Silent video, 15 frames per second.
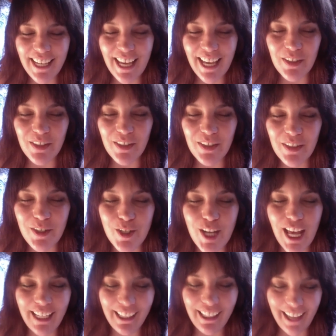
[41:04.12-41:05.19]

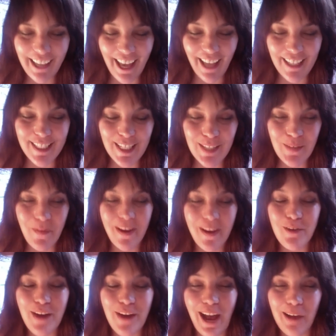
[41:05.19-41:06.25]
energetic and the other way
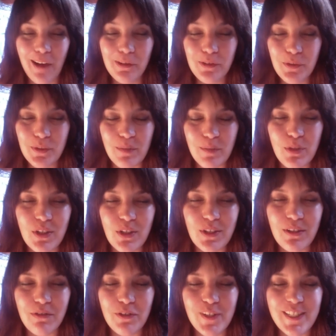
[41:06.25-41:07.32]
around. We're a
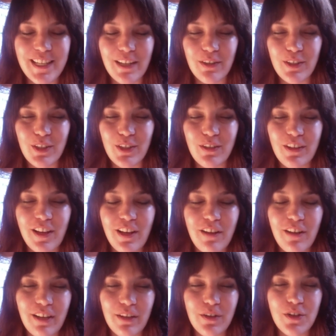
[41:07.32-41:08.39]
beautiful sacred union of
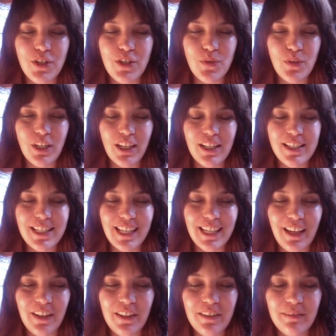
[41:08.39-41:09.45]
energies working
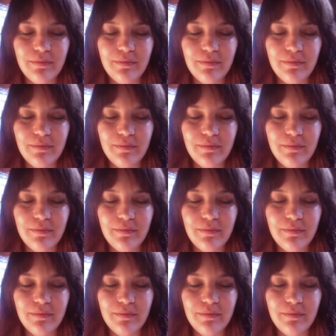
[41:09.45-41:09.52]
together.